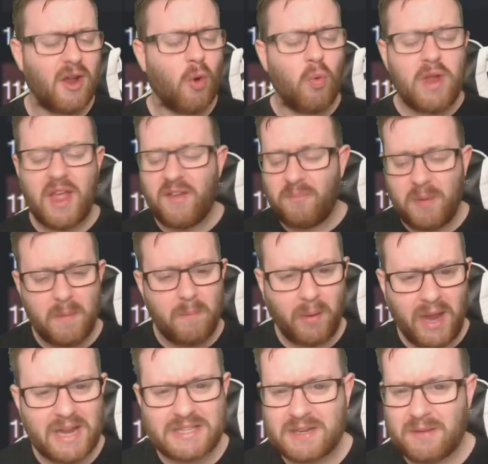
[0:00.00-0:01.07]
We have been
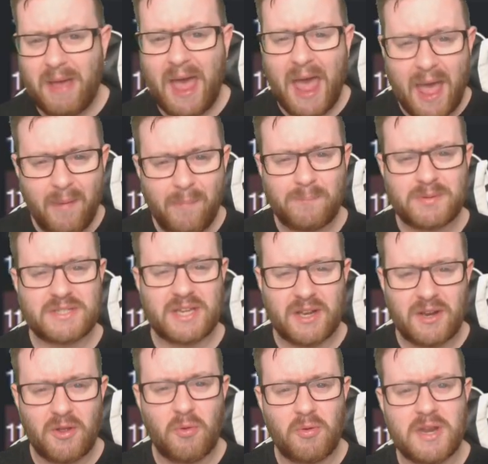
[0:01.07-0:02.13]
playing some
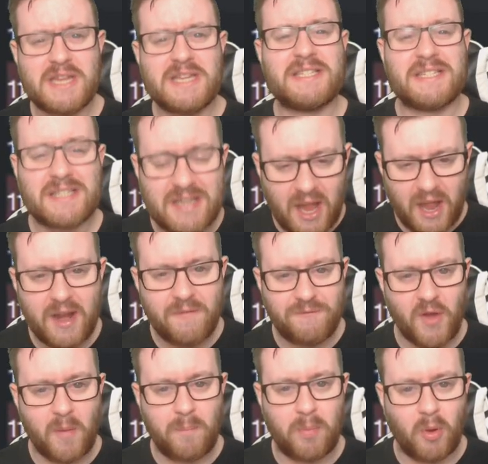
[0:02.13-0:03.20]
absolutely stunning
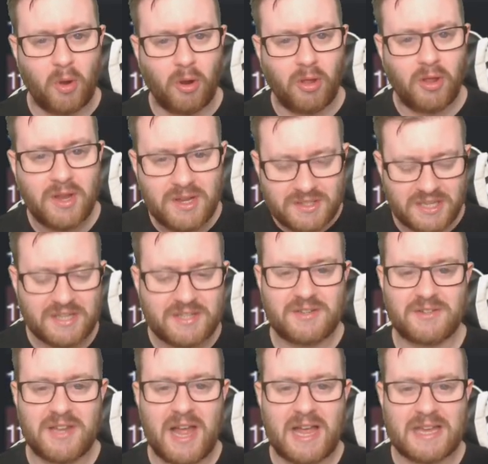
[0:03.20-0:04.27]
football since
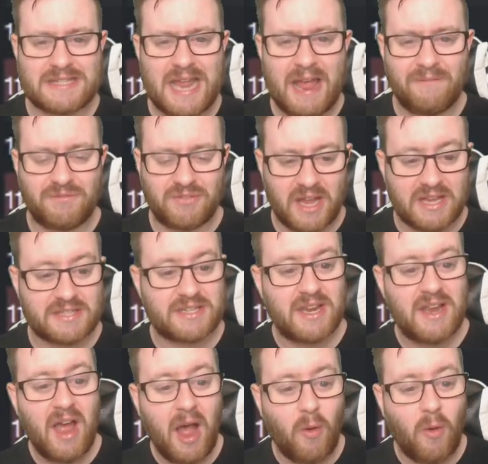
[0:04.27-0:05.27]
you last left us,